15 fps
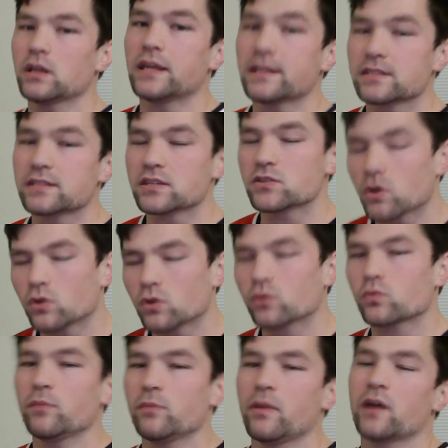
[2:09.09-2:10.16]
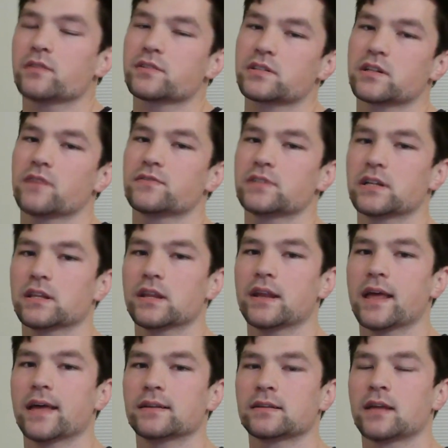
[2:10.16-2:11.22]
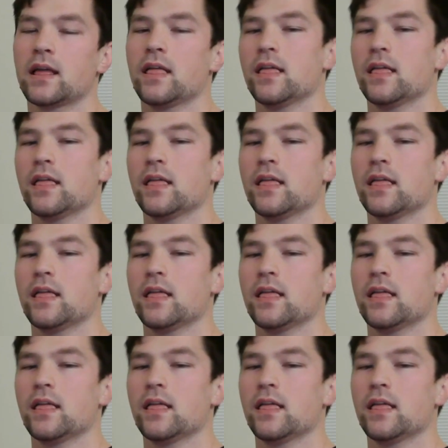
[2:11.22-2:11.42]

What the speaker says: Gets his own rebound, stuffs it in the net.